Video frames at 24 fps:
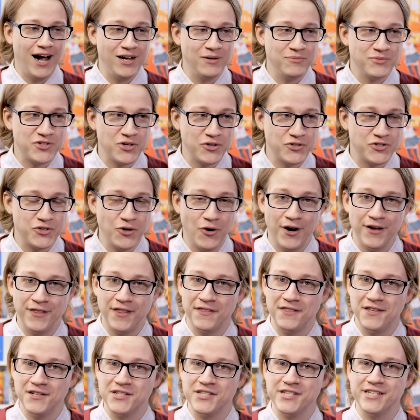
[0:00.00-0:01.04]
I am so sorry
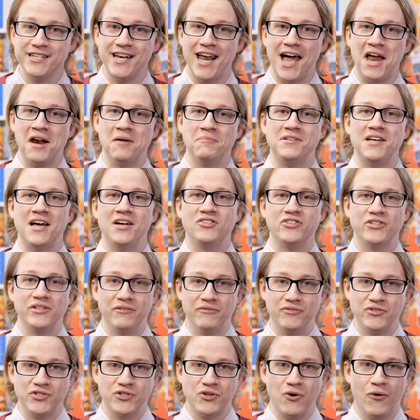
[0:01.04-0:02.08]
that this is an adaptation
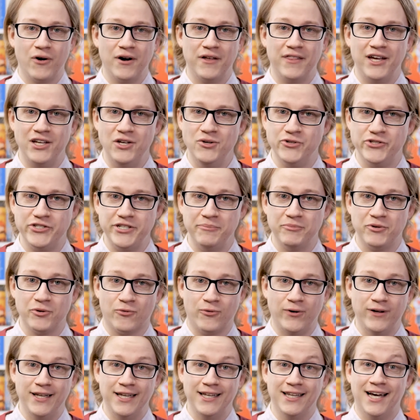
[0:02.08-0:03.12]
of a story that you seem to
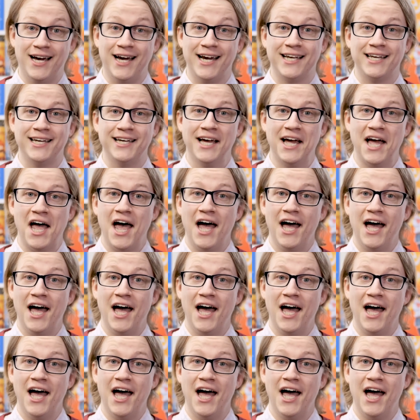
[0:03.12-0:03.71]
really like.